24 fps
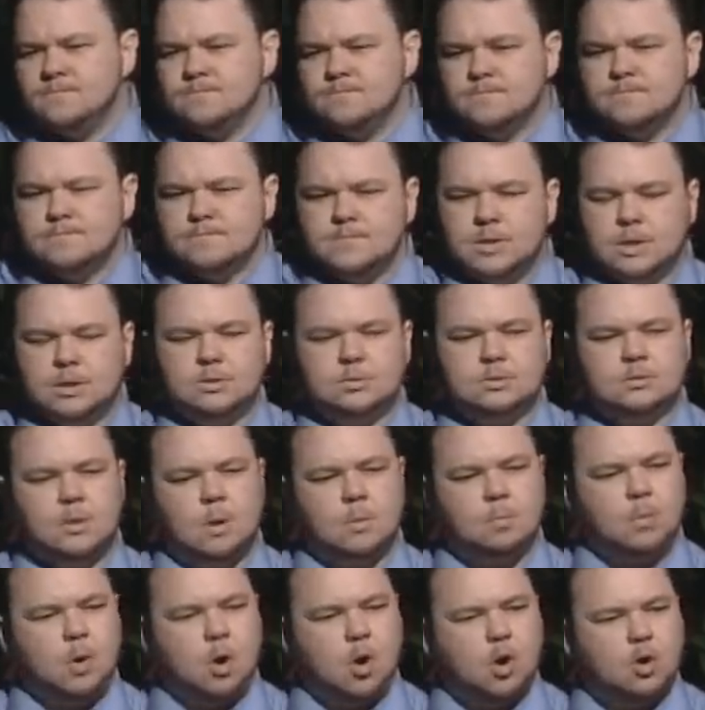Now we
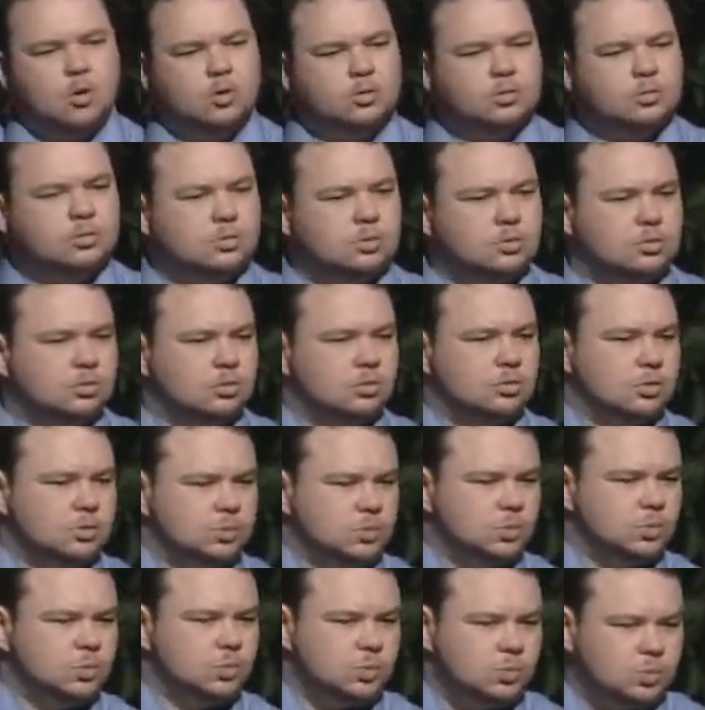did have a
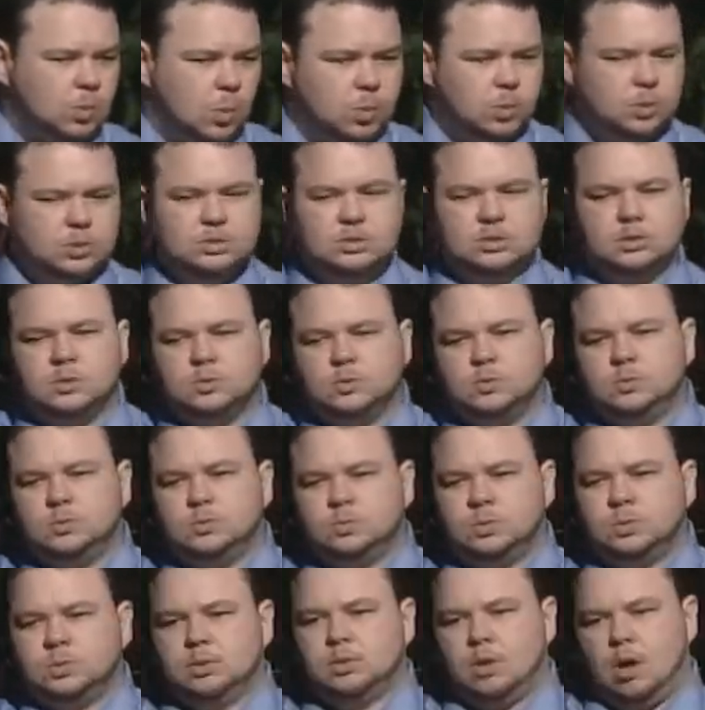few other
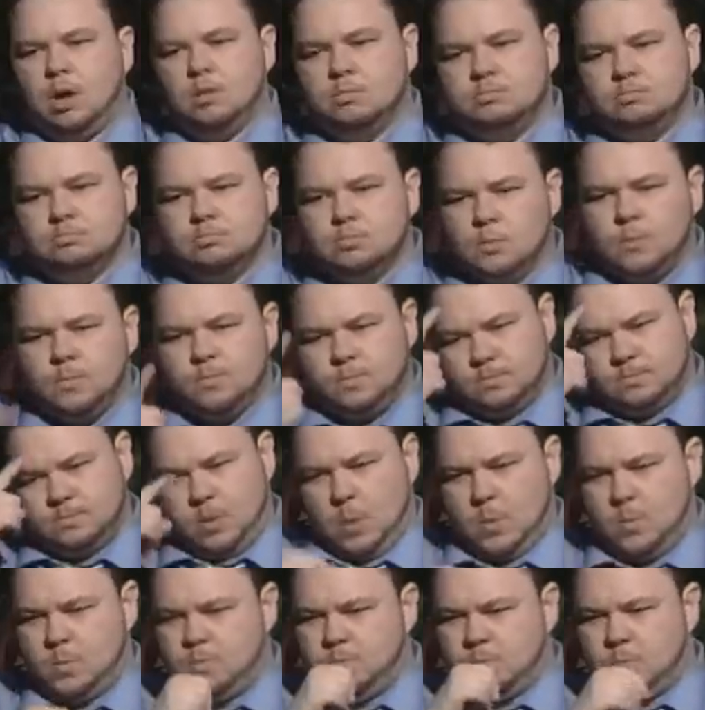schools and
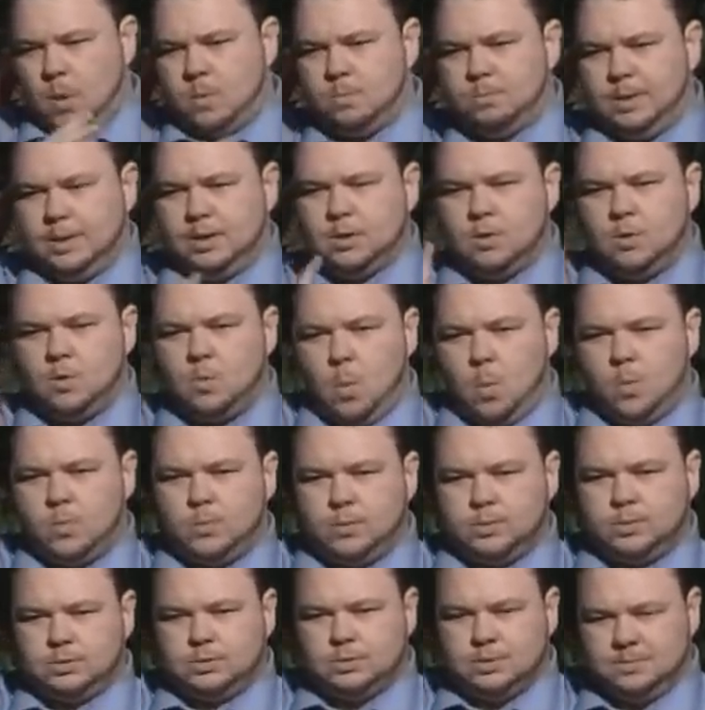institutions
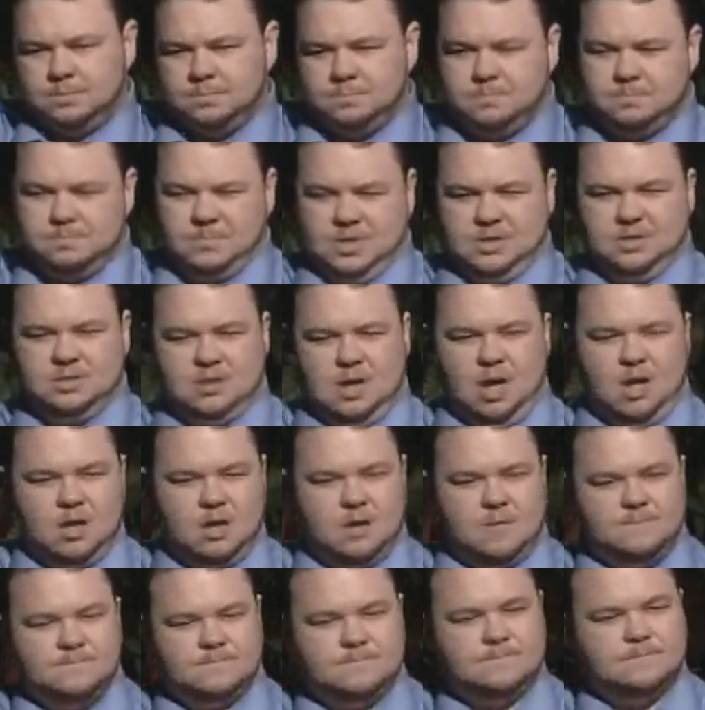that were for
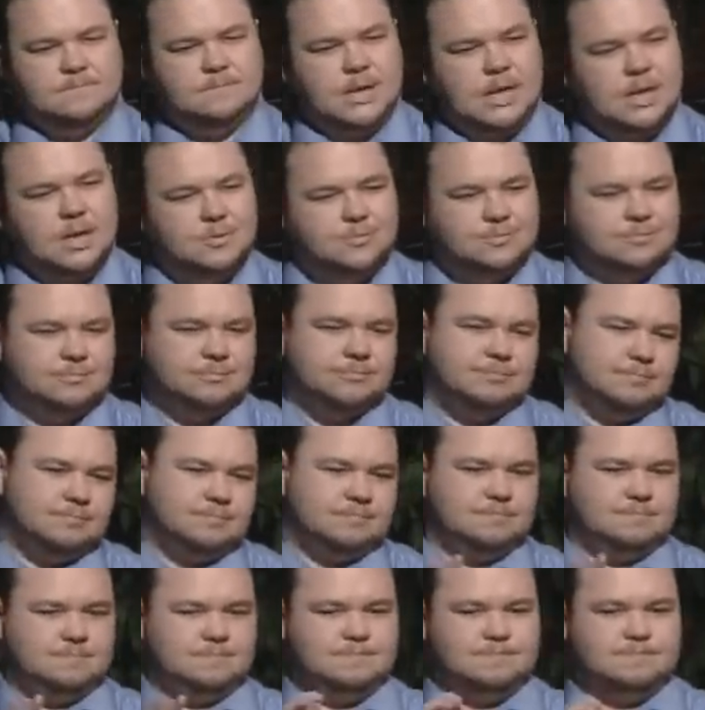women only,
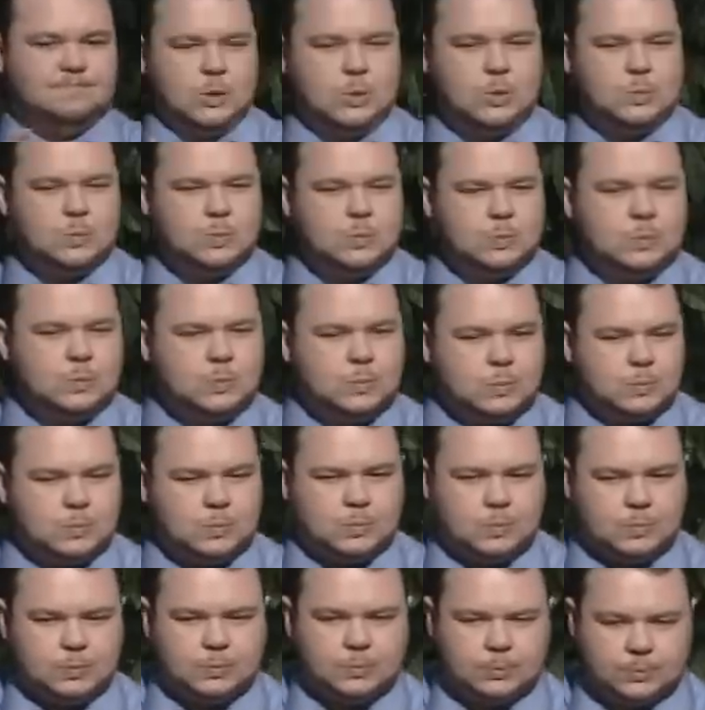
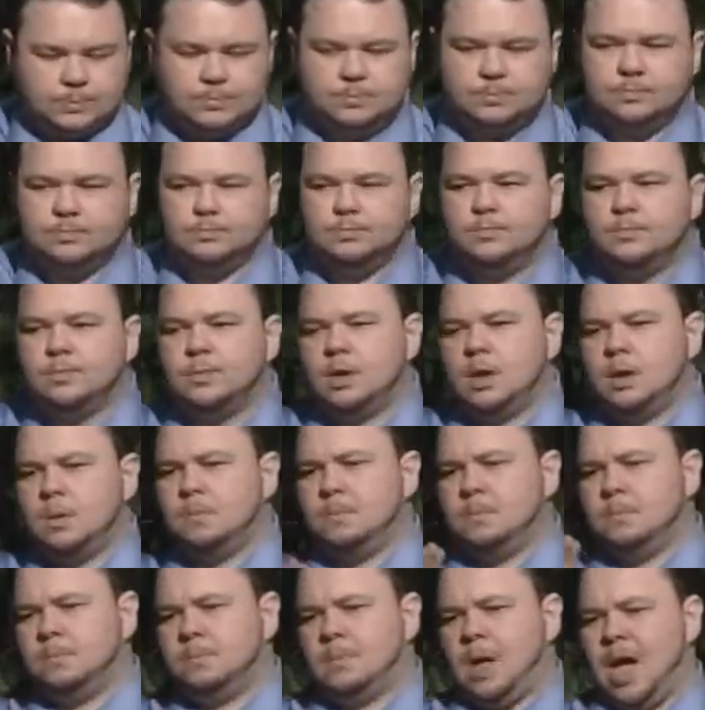but they were
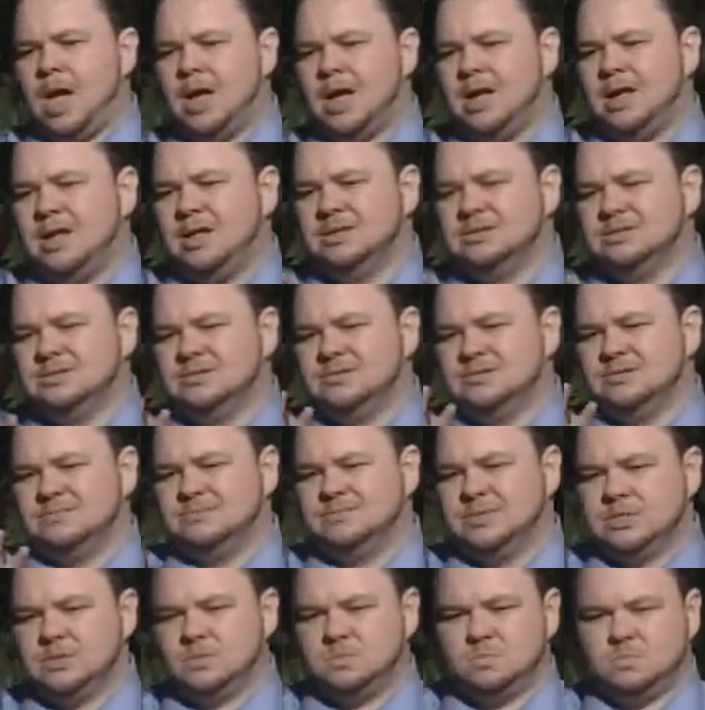very limited in number.